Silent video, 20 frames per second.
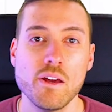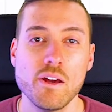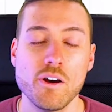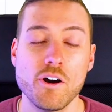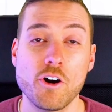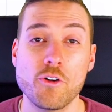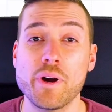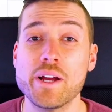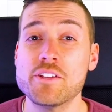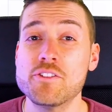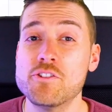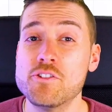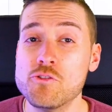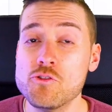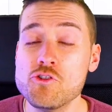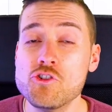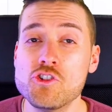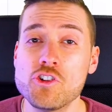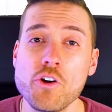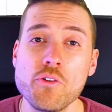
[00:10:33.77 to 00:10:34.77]
All right, to
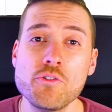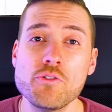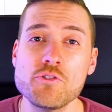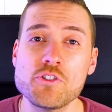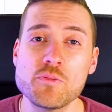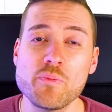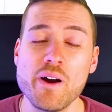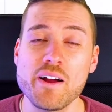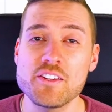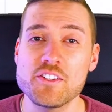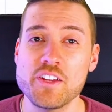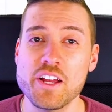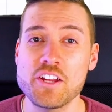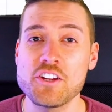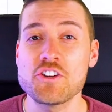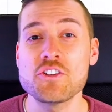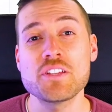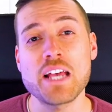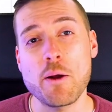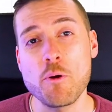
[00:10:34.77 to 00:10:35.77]
show you smart
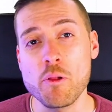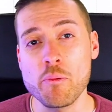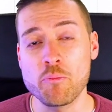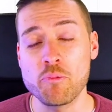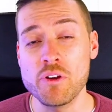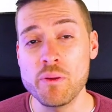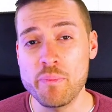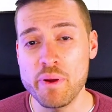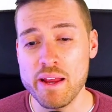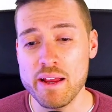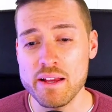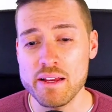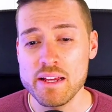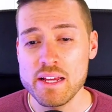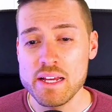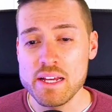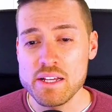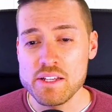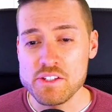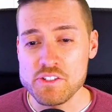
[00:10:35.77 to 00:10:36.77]
sections, I will prepare
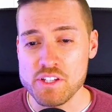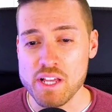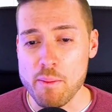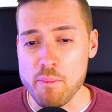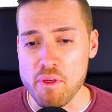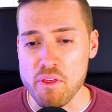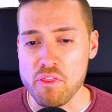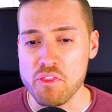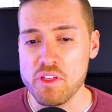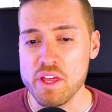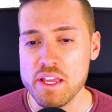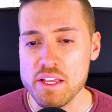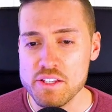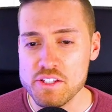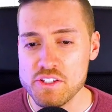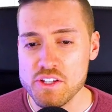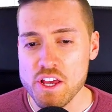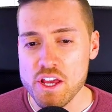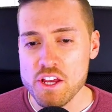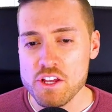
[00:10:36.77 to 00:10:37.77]
some
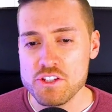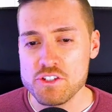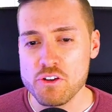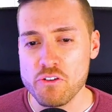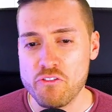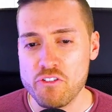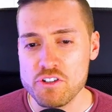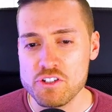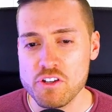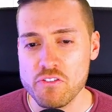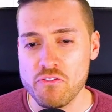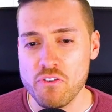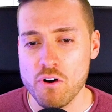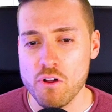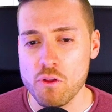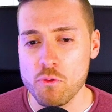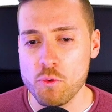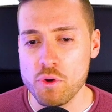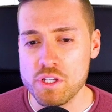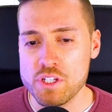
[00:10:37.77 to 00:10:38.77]
things. So first of
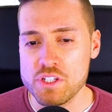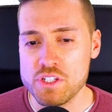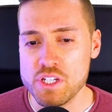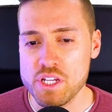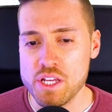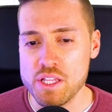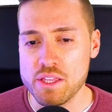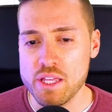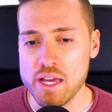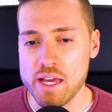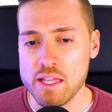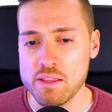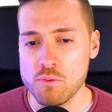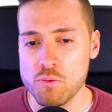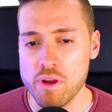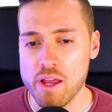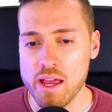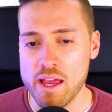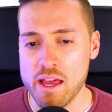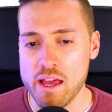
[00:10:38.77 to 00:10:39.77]
all, we see that
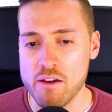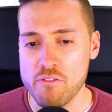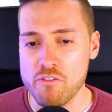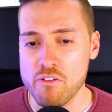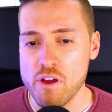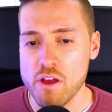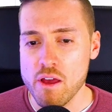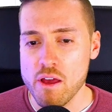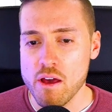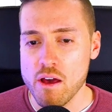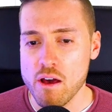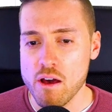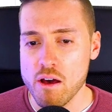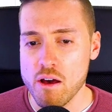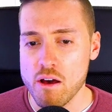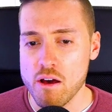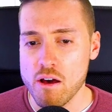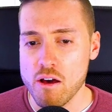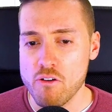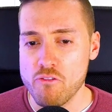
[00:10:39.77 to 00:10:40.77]
we have
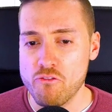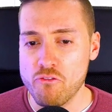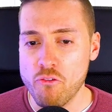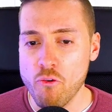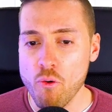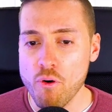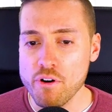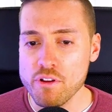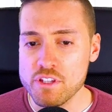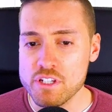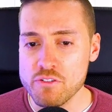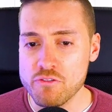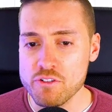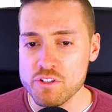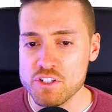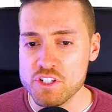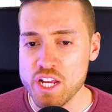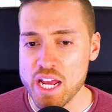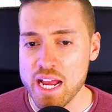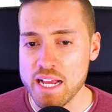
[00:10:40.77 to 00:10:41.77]
uh, four
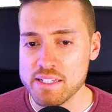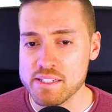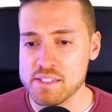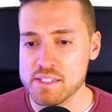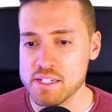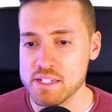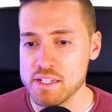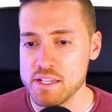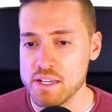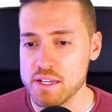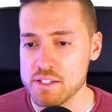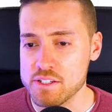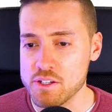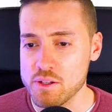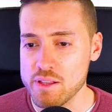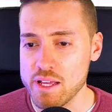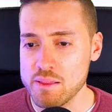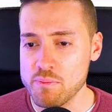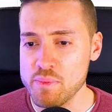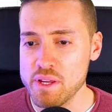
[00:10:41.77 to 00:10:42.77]
different tasks in here. So
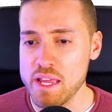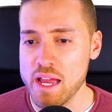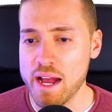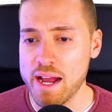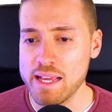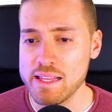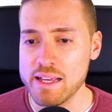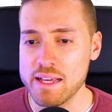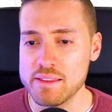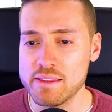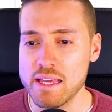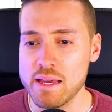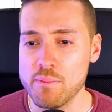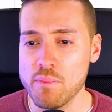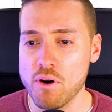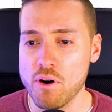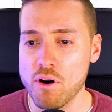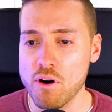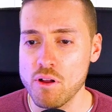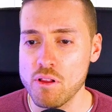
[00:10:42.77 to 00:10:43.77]
let me highlight them
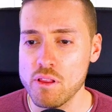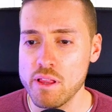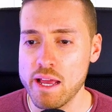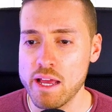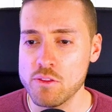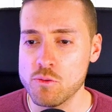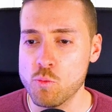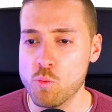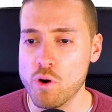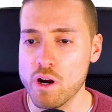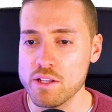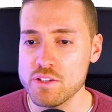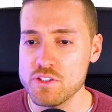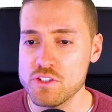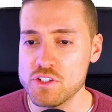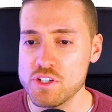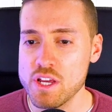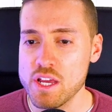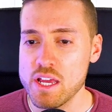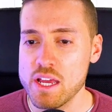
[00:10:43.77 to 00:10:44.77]
all at
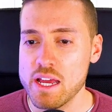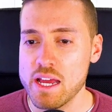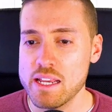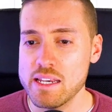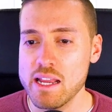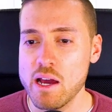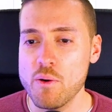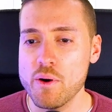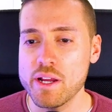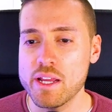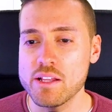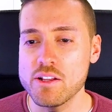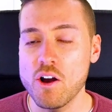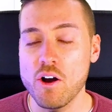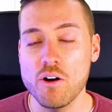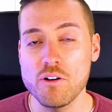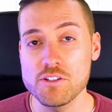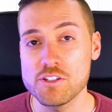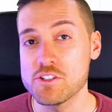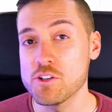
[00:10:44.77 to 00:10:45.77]
once. And now I can
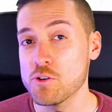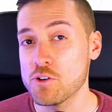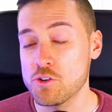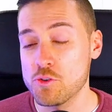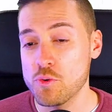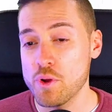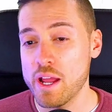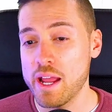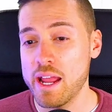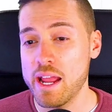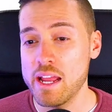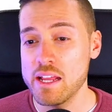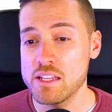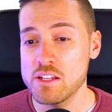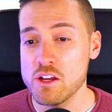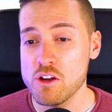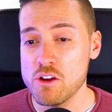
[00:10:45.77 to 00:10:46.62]
also create